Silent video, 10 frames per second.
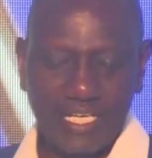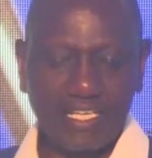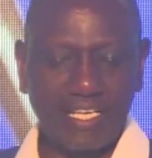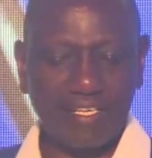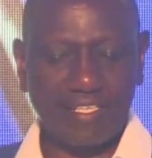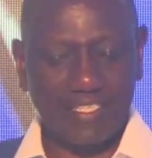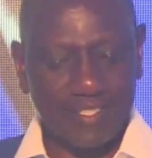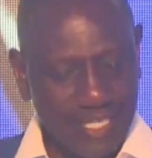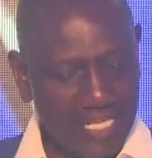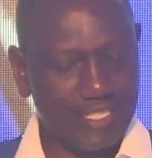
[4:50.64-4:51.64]
taking
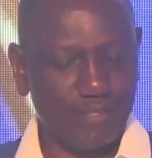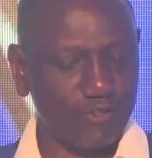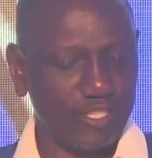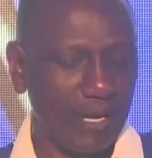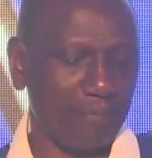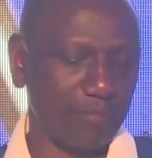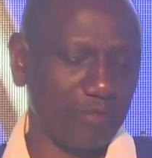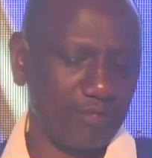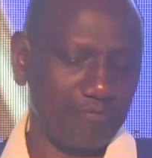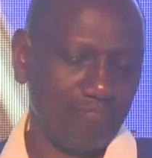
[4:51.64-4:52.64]
decisive
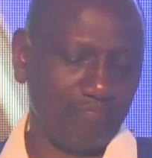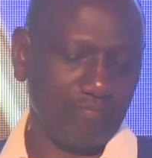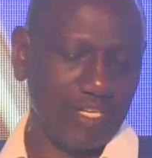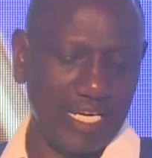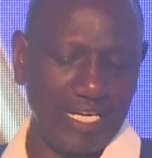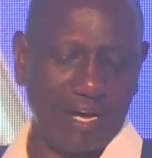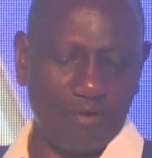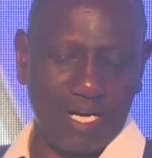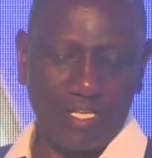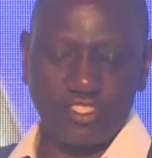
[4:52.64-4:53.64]
steps in
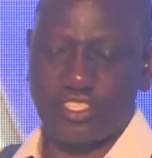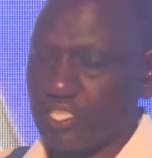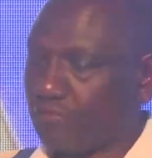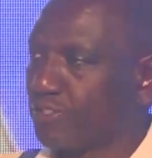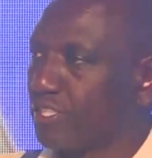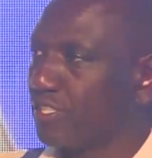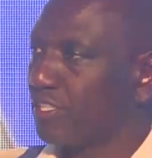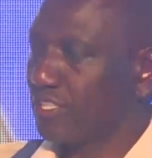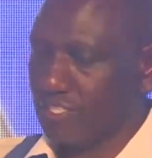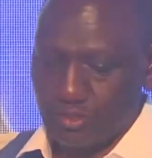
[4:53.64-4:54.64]
our shift
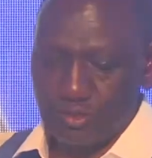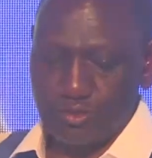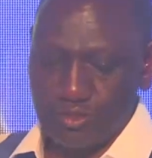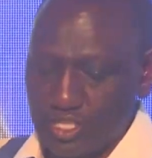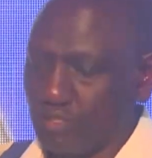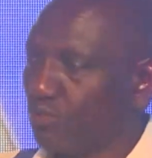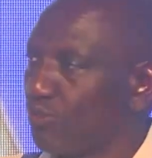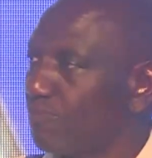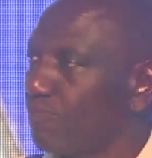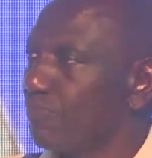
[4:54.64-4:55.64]
to zero
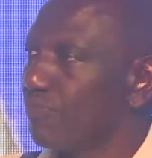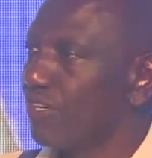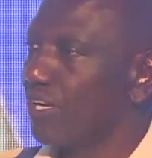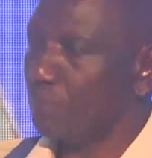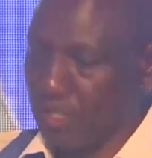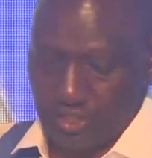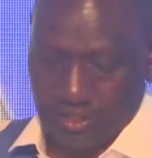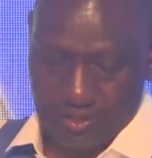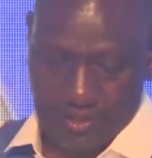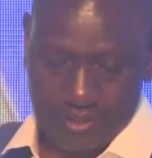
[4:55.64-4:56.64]

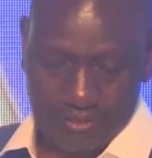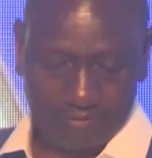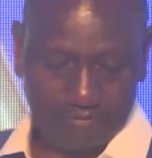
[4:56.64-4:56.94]
emissions.